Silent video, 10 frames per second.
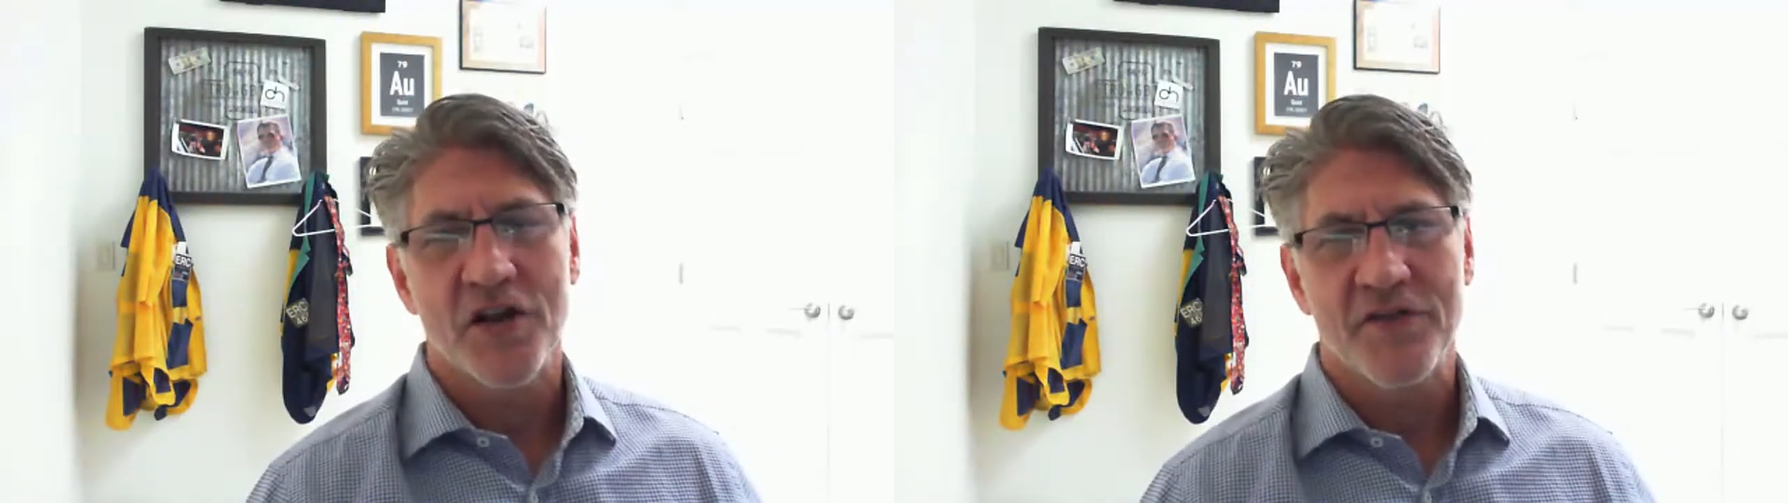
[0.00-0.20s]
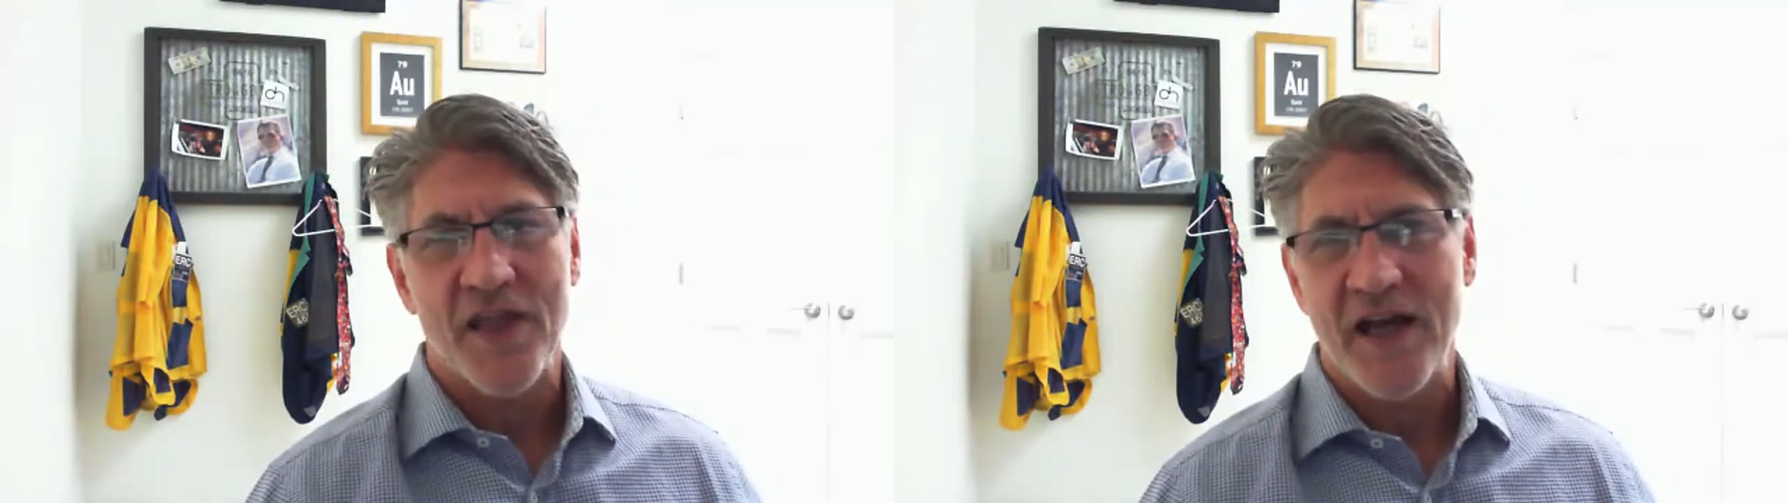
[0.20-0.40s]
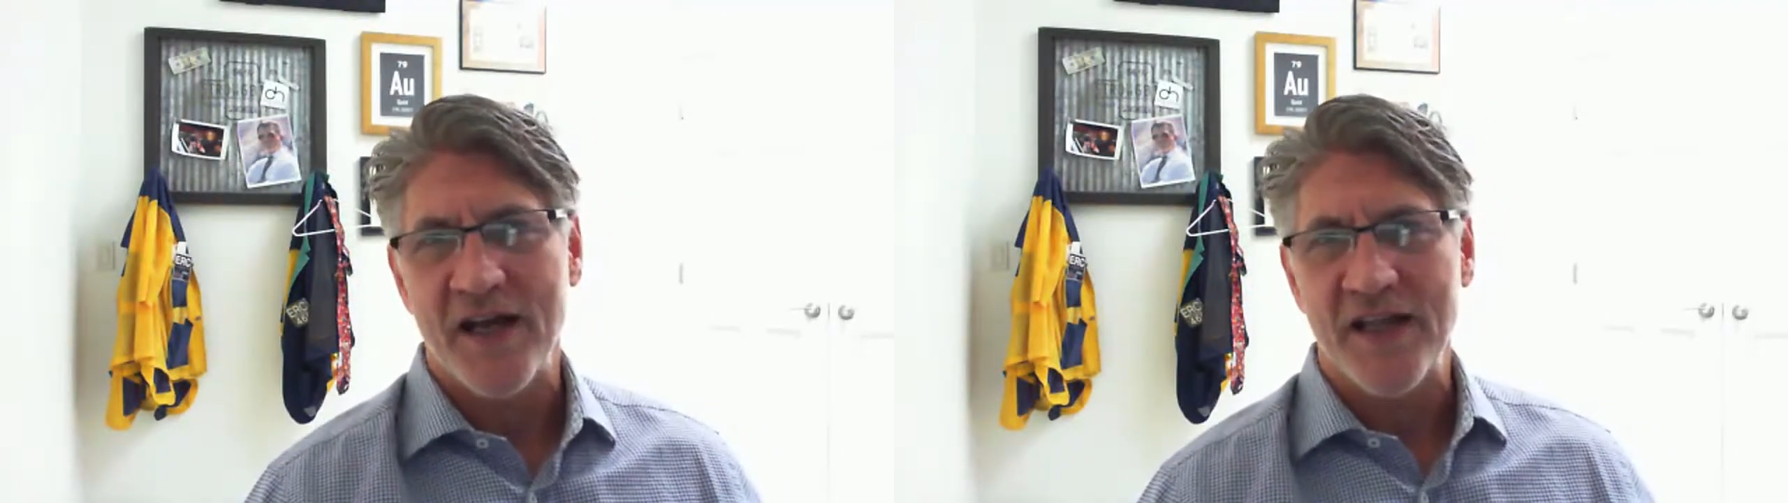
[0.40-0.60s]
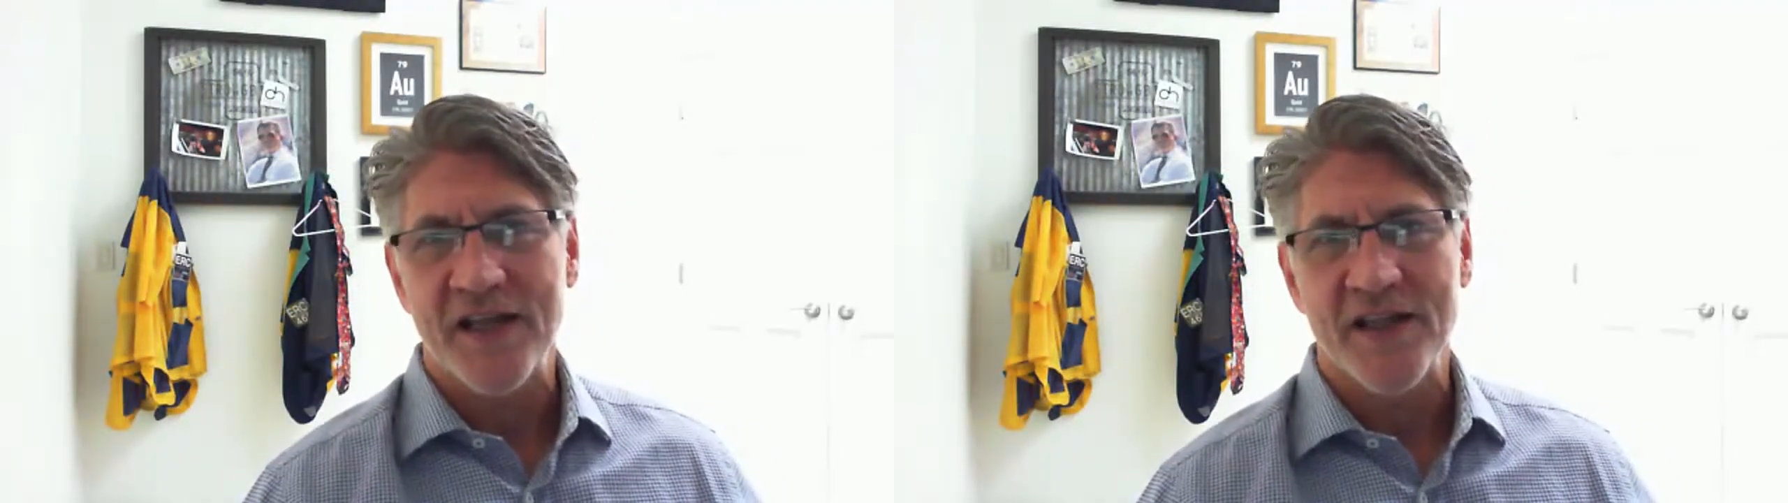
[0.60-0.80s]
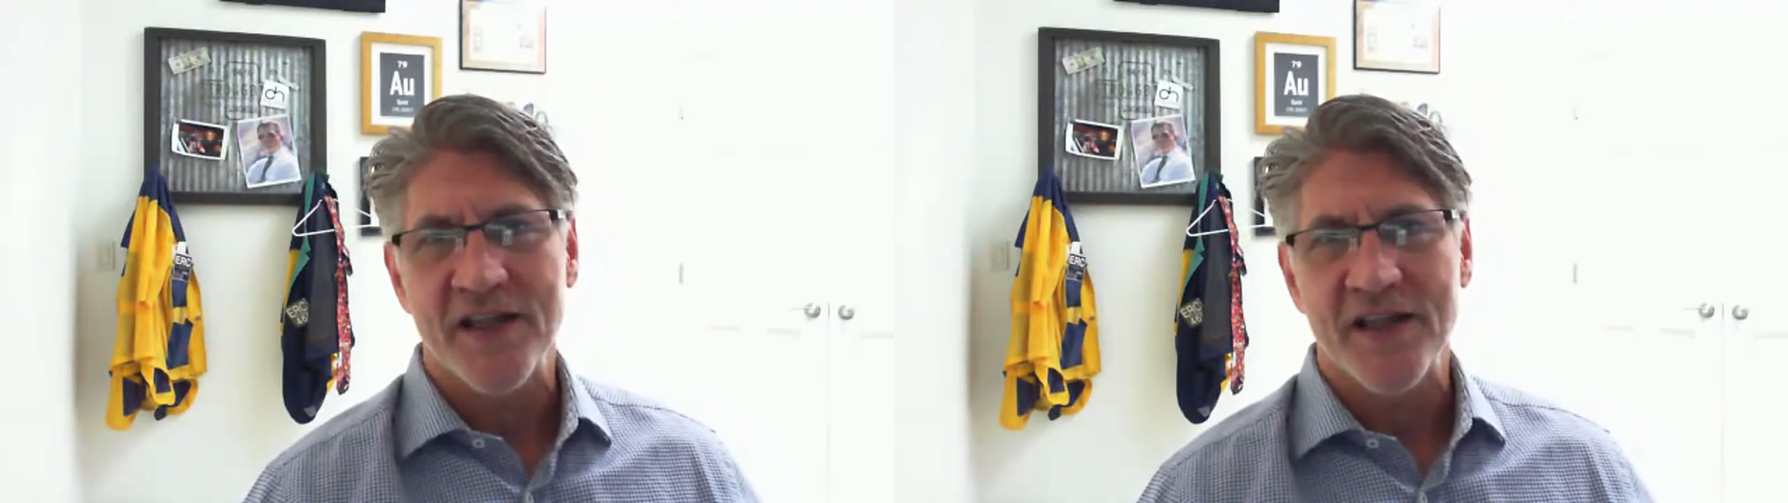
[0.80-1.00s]
of that
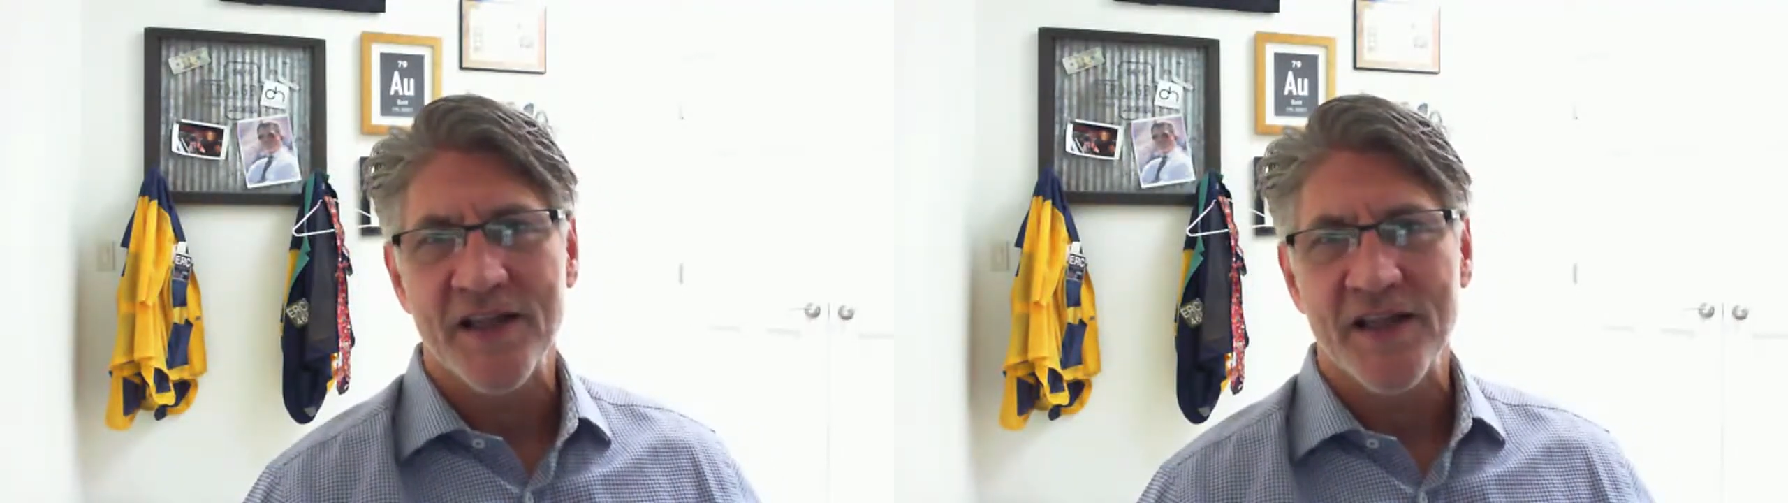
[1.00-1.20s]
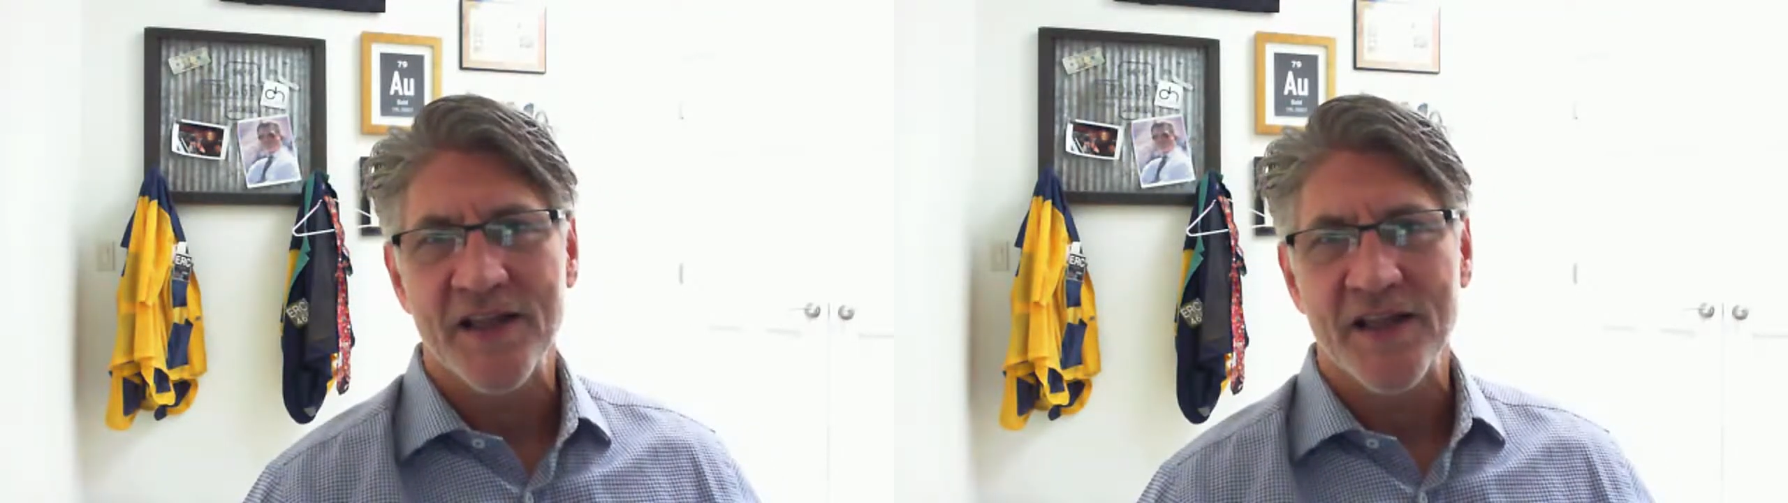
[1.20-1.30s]
in there,